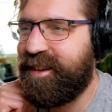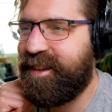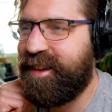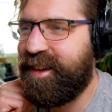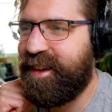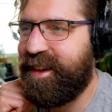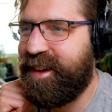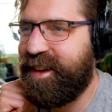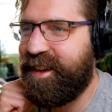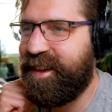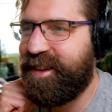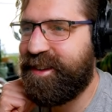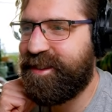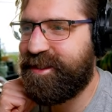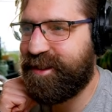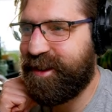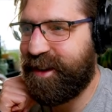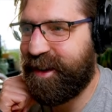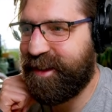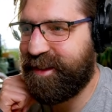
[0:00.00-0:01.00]

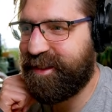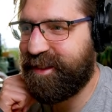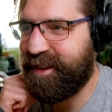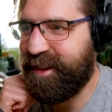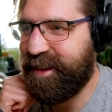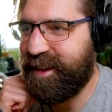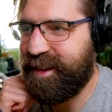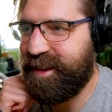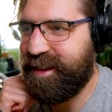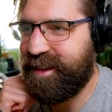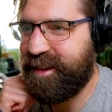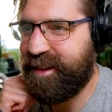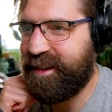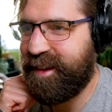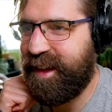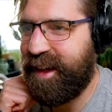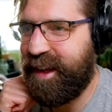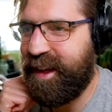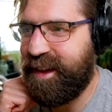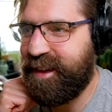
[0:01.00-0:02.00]
Interesting.
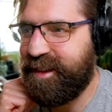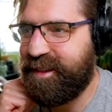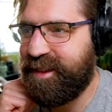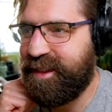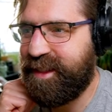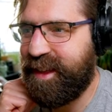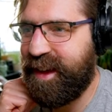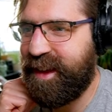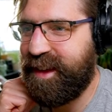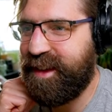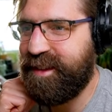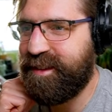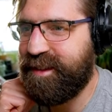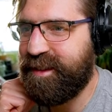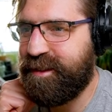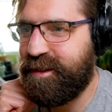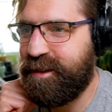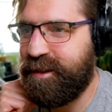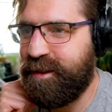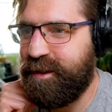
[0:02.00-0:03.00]
Okay, so that is
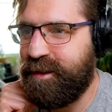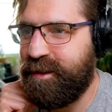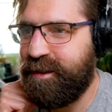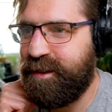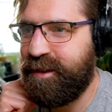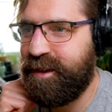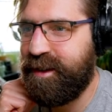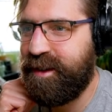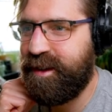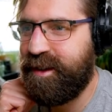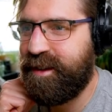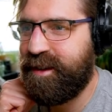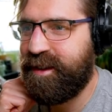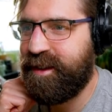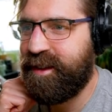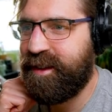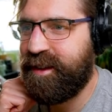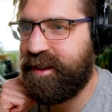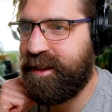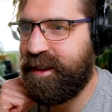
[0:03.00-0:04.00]
a 2.
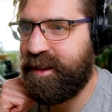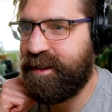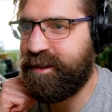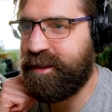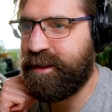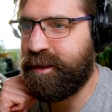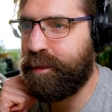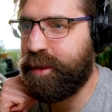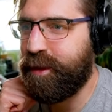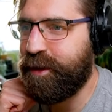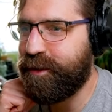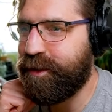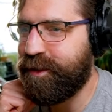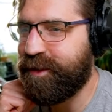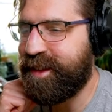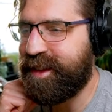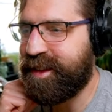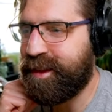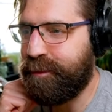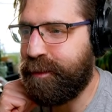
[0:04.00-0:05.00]
And so the
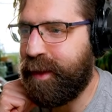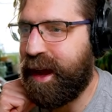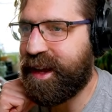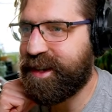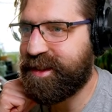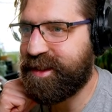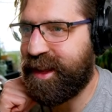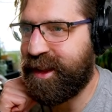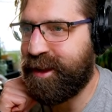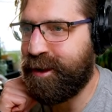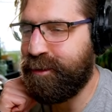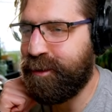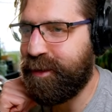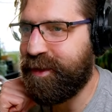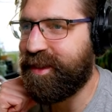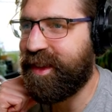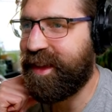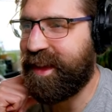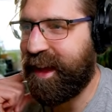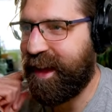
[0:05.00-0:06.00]
portals need to match their
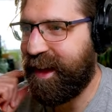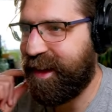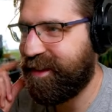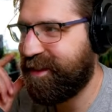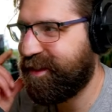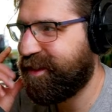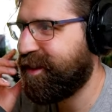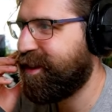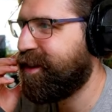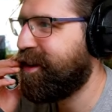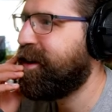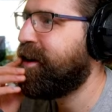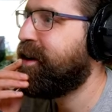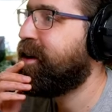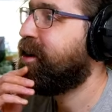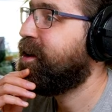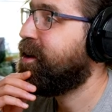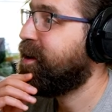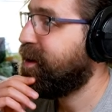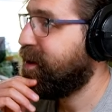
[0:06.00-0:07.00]
numbers, I guess.
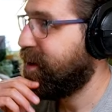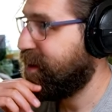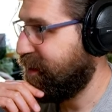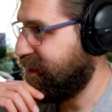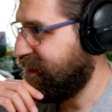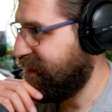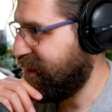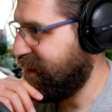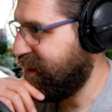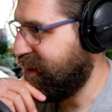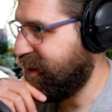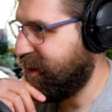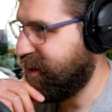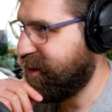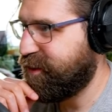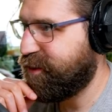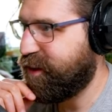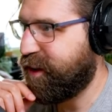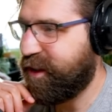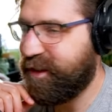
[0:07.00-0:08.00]

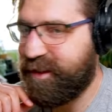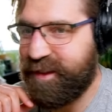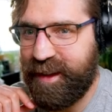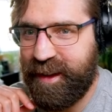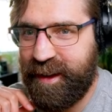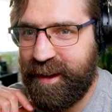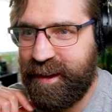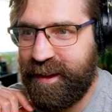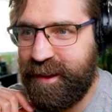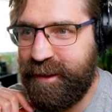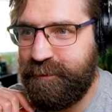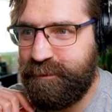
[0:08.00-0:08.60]
Interesting.